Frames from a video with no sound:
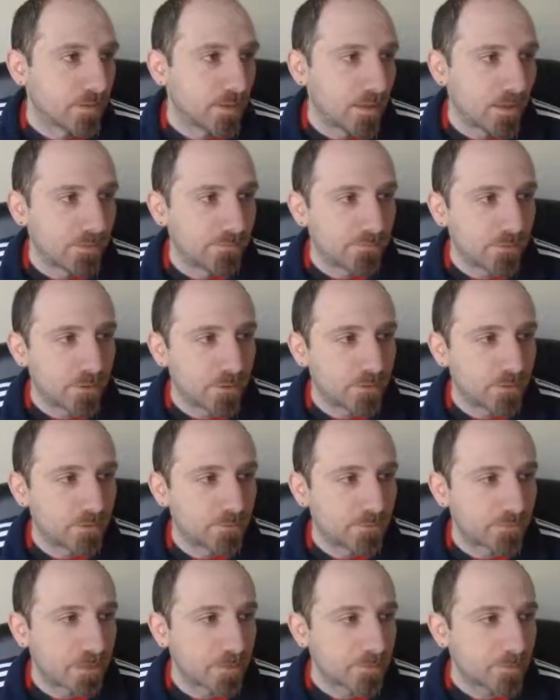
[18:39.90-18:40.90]
Very good at
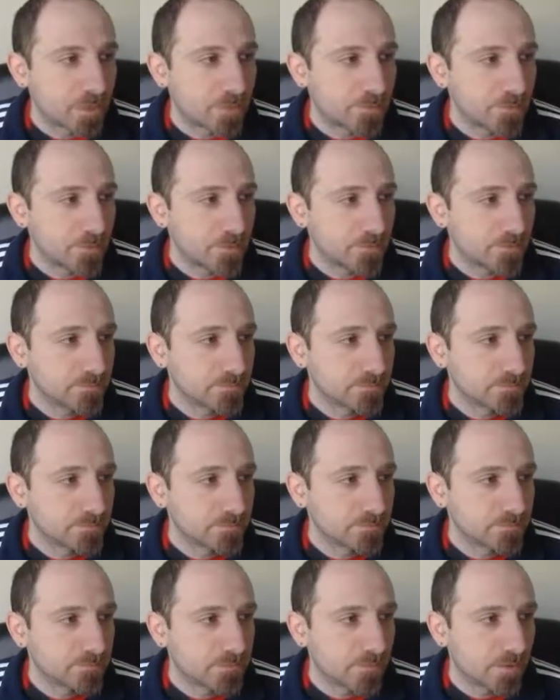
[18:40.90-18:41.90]
frame trapping.
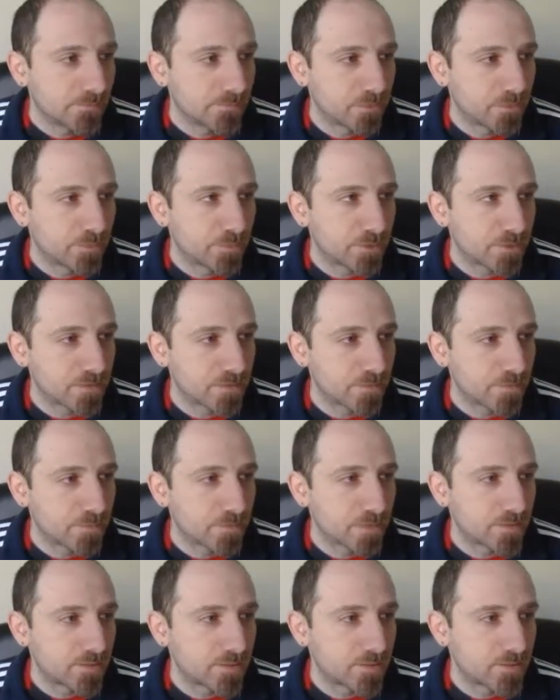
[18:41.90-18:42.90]
If you press a
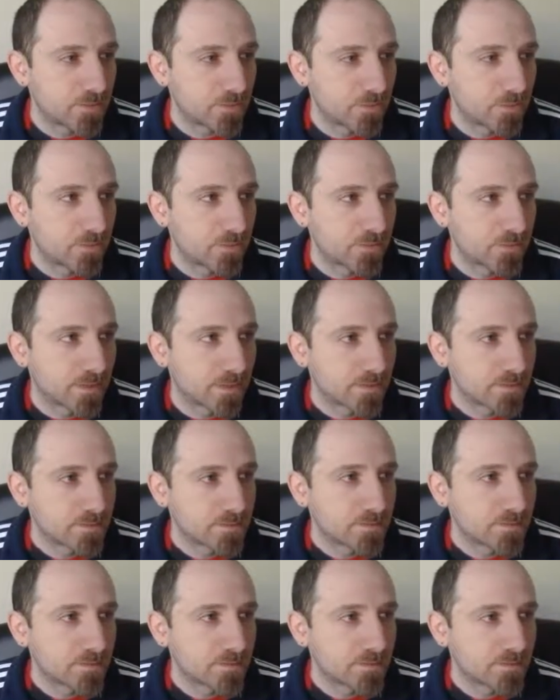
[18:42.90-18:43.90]
button in the wrong
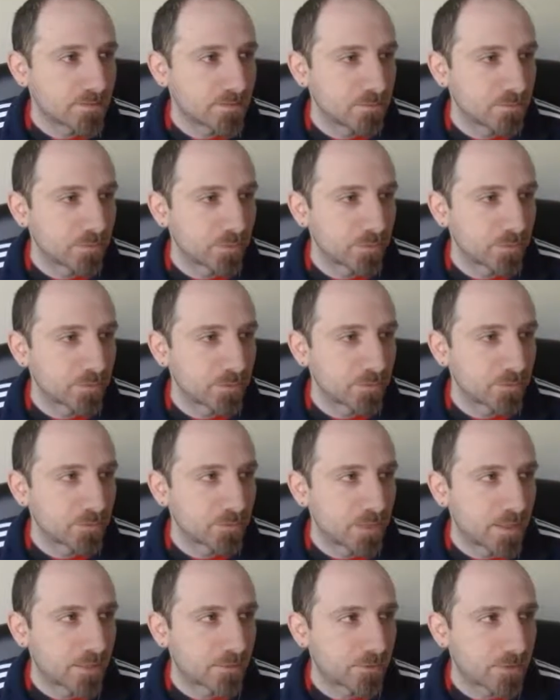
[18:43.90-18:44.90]
instance, you probably will
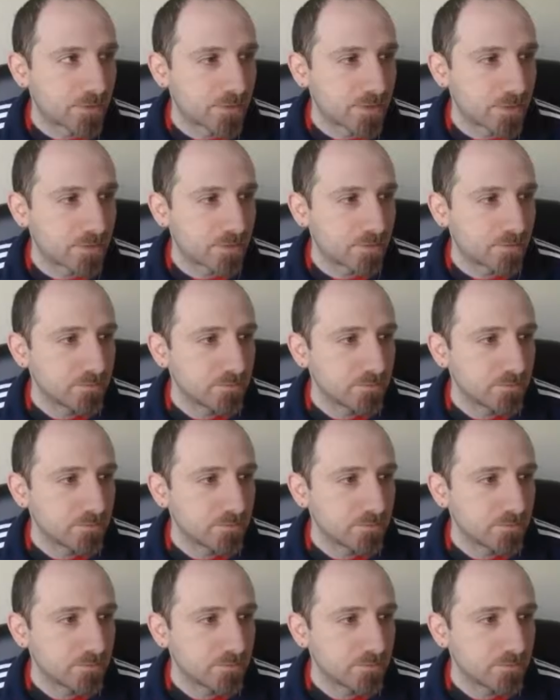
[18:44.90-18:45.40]
get crush counted.